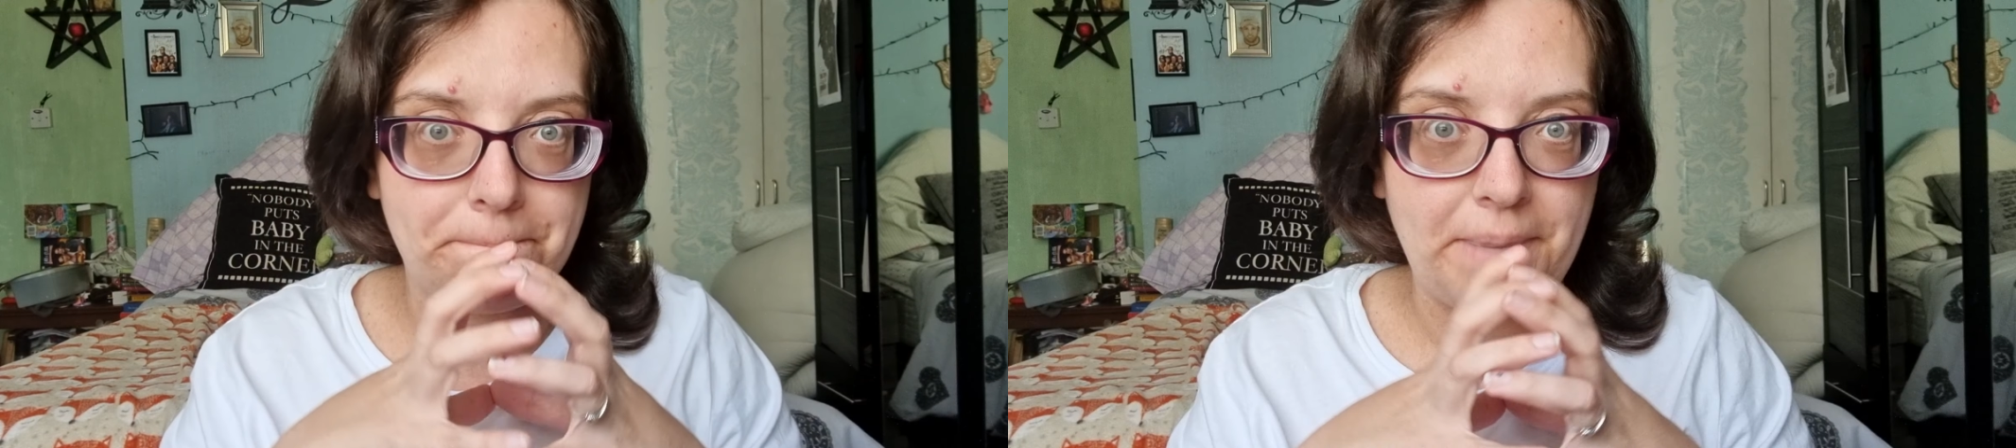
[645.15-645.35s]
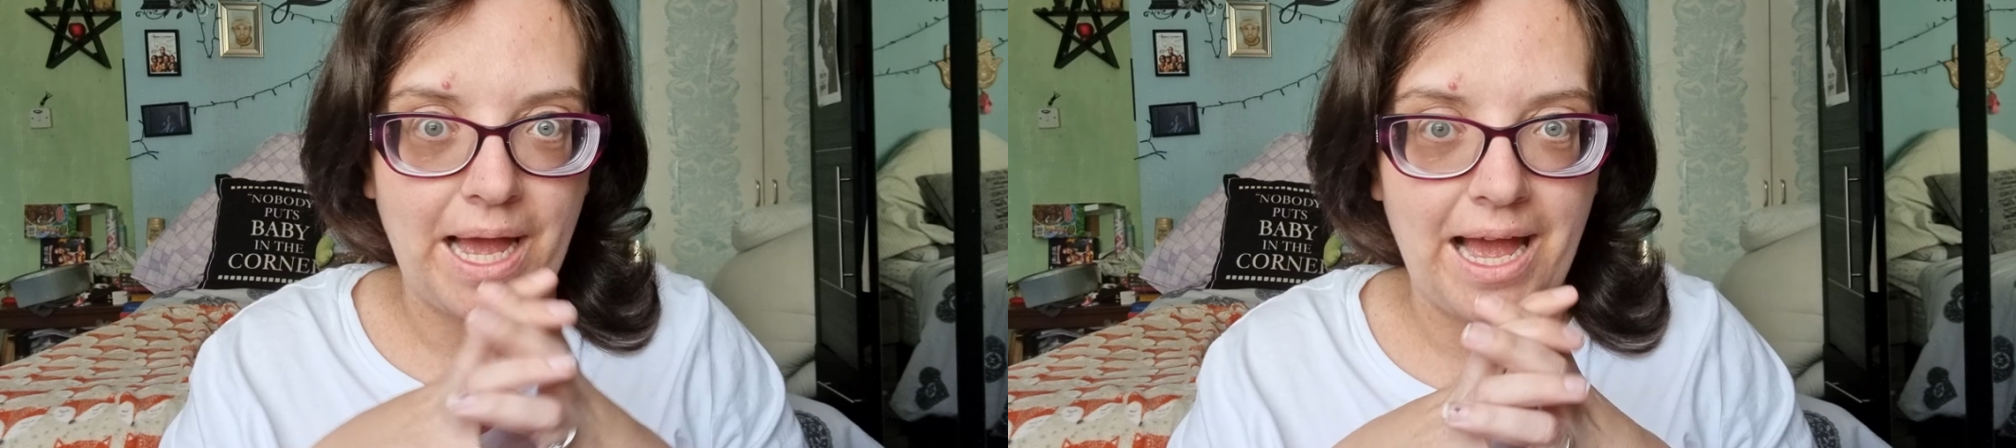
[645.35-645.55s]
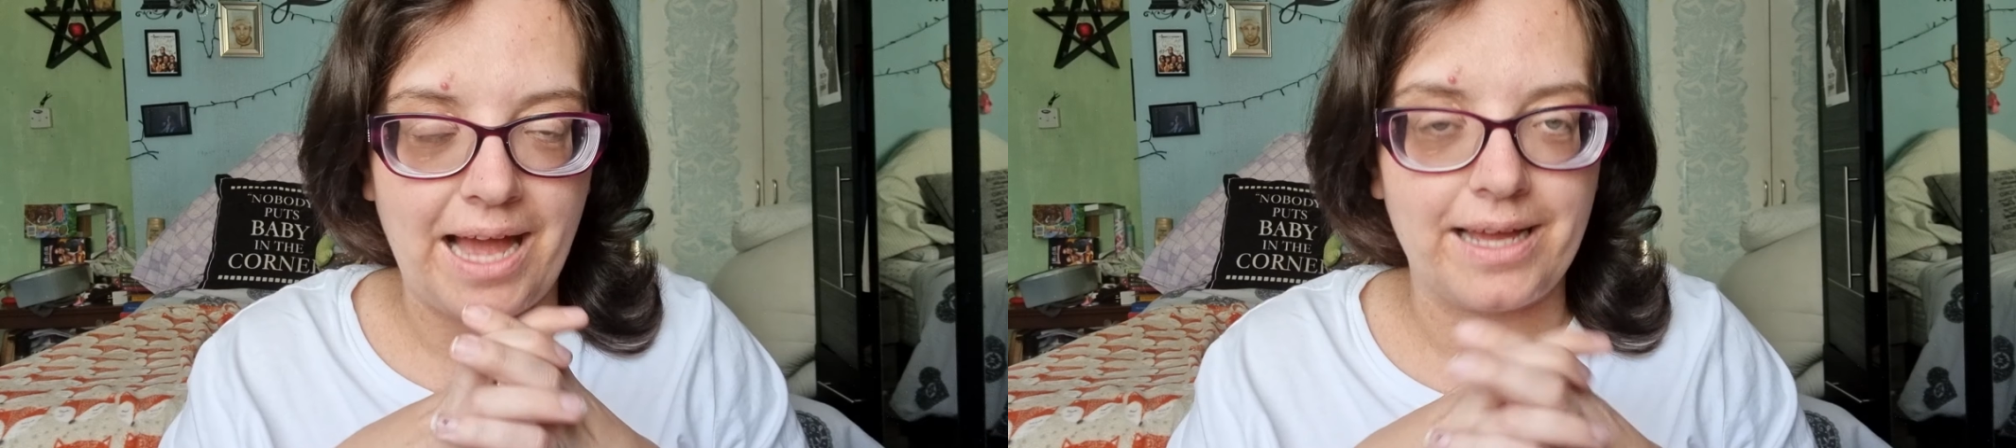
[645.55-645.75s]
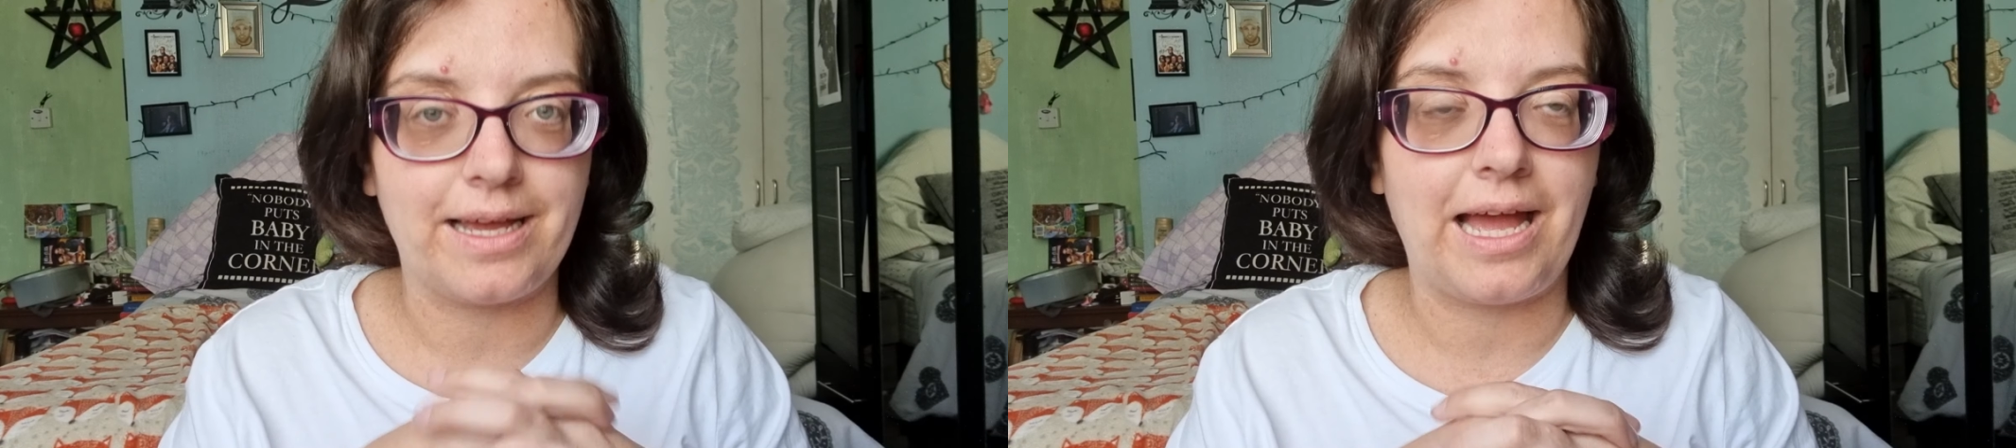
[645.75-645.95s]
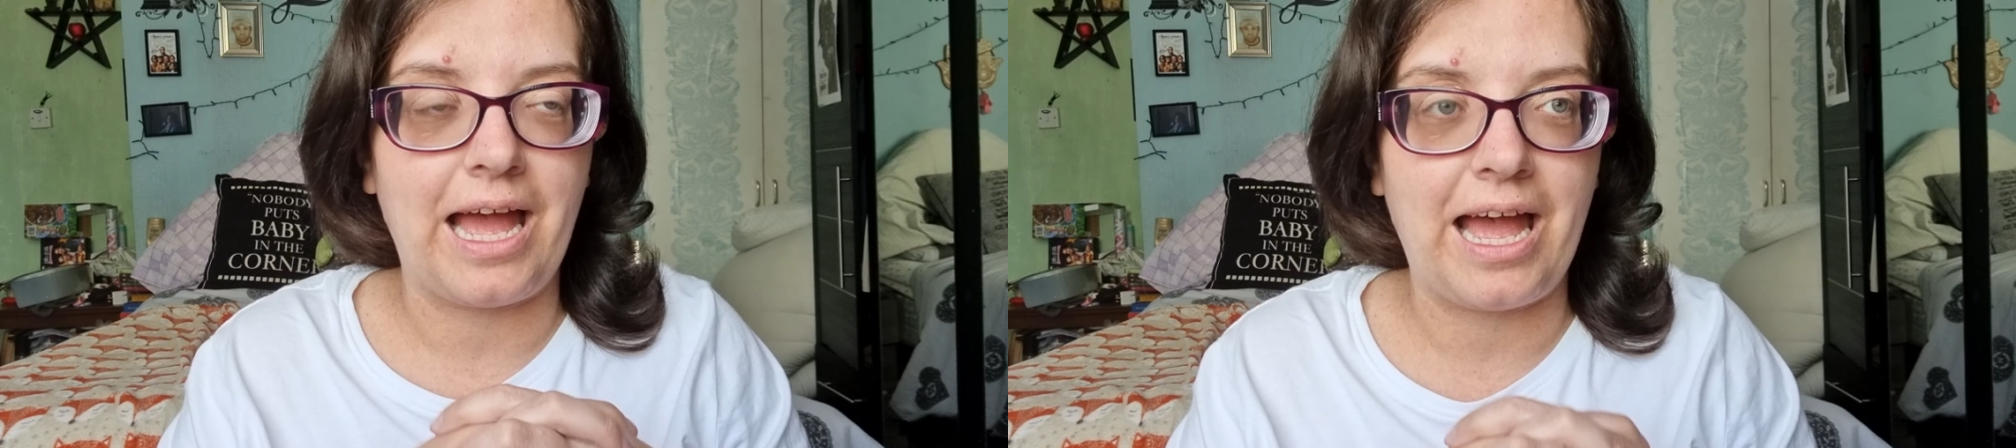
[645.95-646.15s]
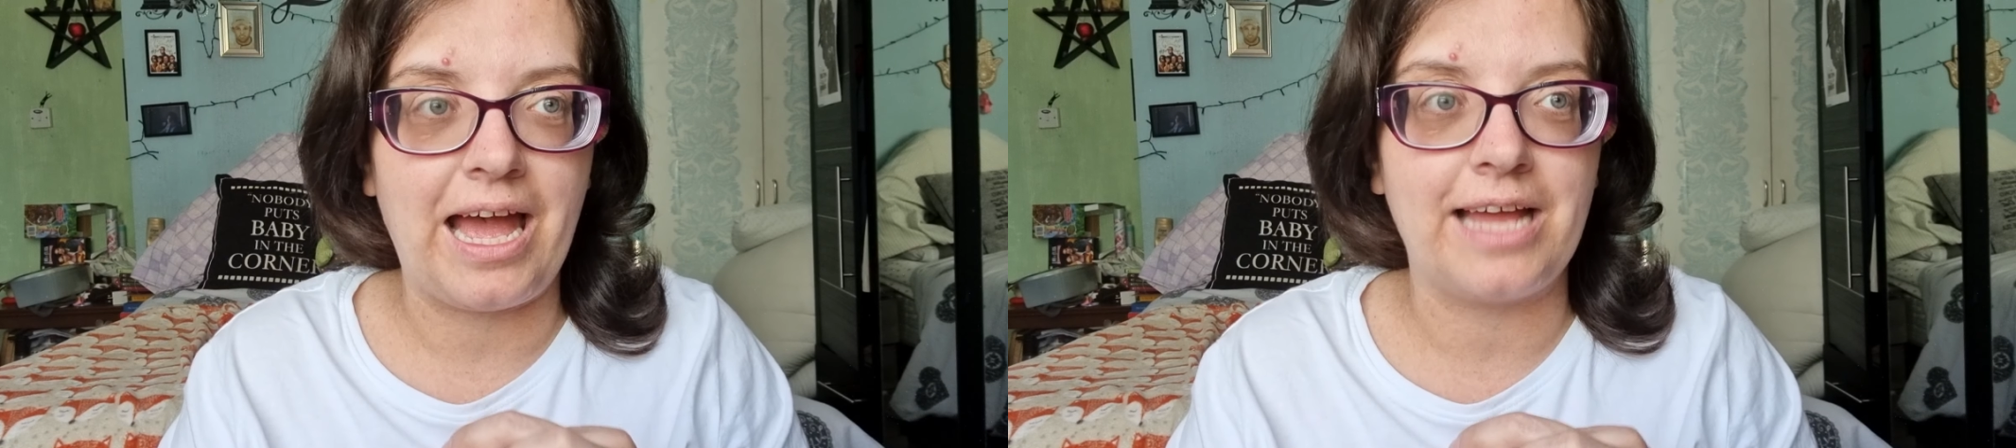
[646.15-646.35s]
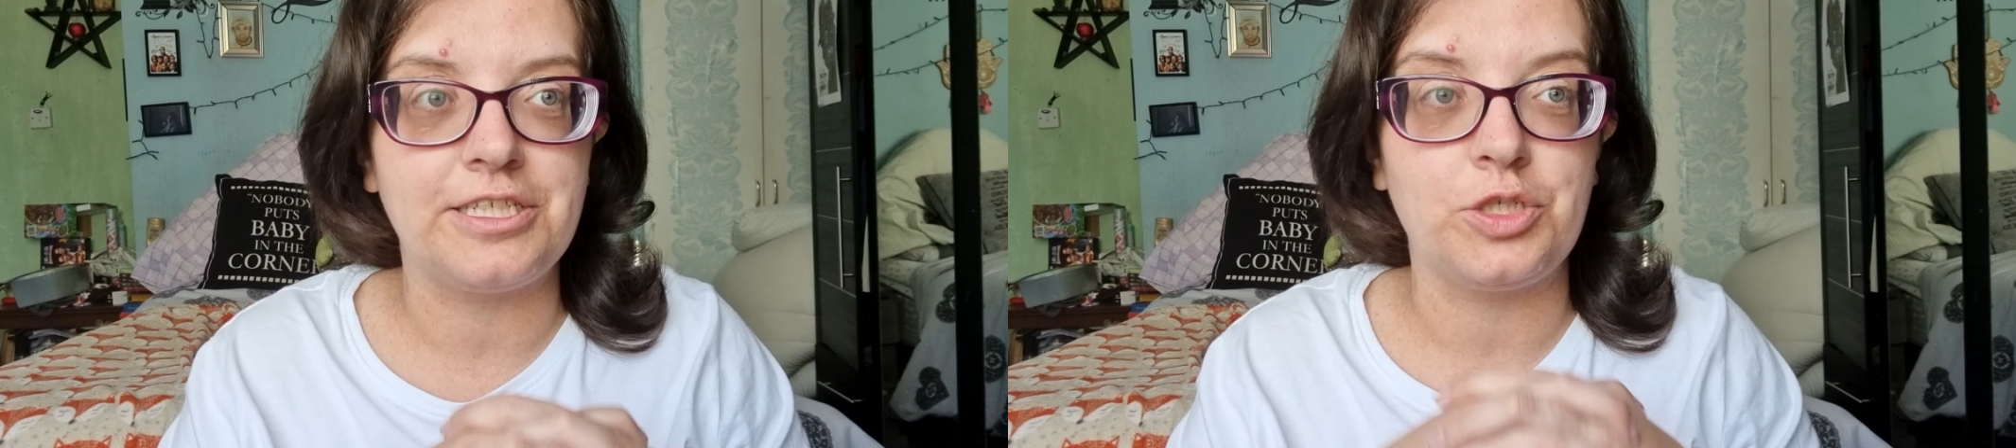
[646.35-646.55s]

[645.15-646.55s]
park, and